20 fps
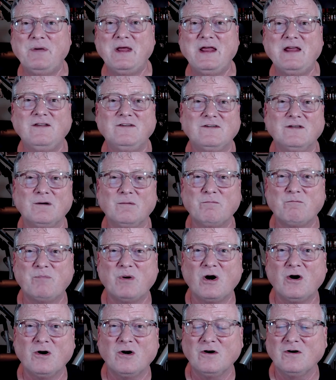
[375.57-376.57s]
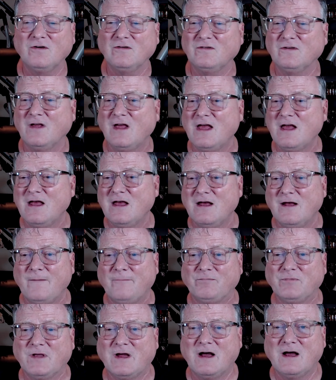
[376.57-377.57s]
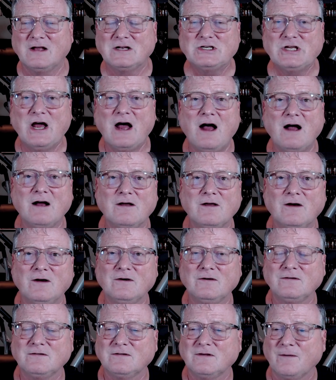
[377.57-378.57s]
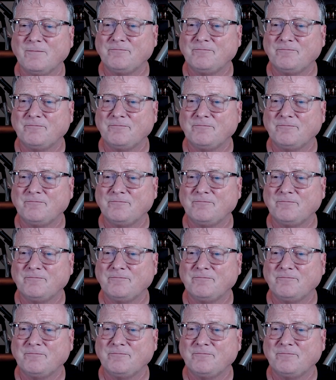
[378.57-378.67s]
pizza, burgers, tacos,